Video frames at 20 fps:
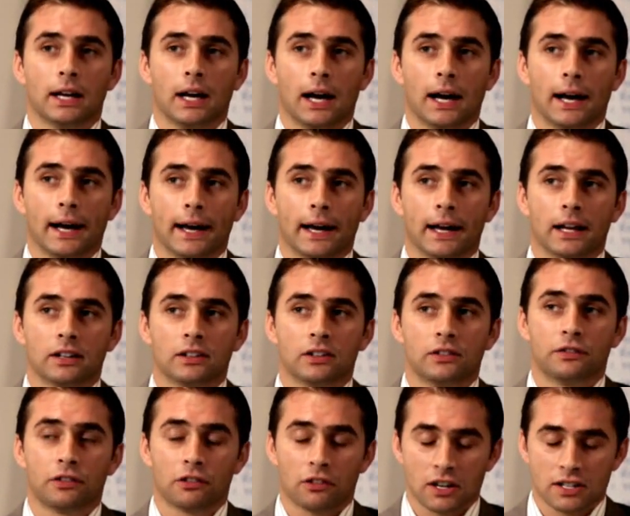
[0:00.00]
And
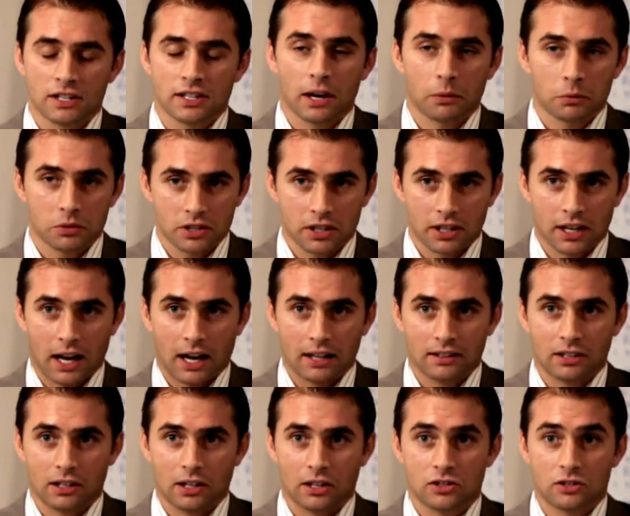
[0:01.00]
for us, that was the
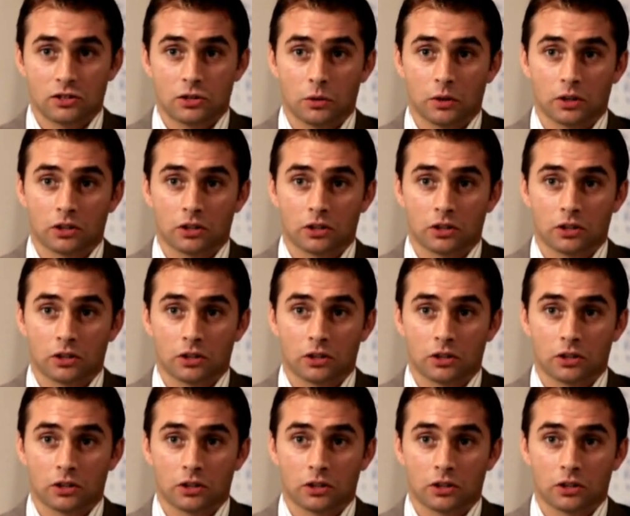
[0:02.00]
catalyst to